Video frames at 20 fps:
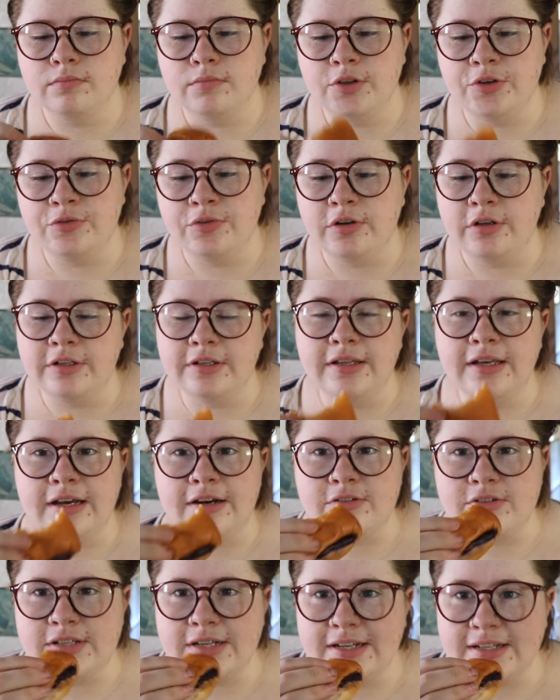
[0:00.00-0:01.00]
The roll on the
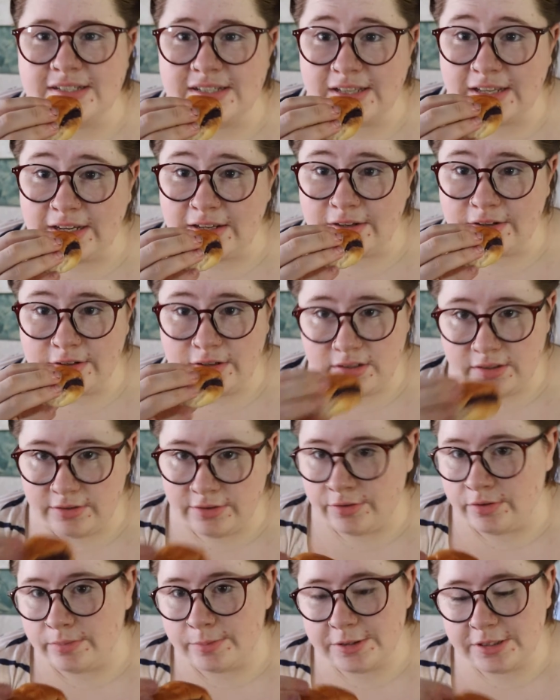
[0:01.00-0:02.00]
outside is like a
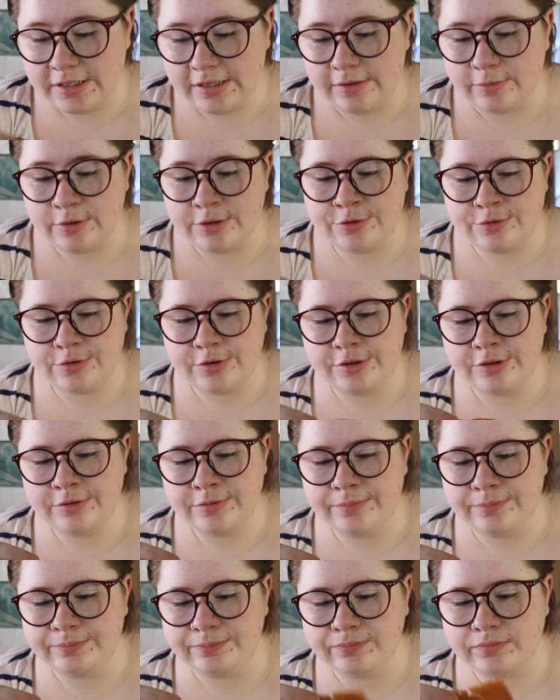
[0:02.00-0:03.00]
normal sandwich roll.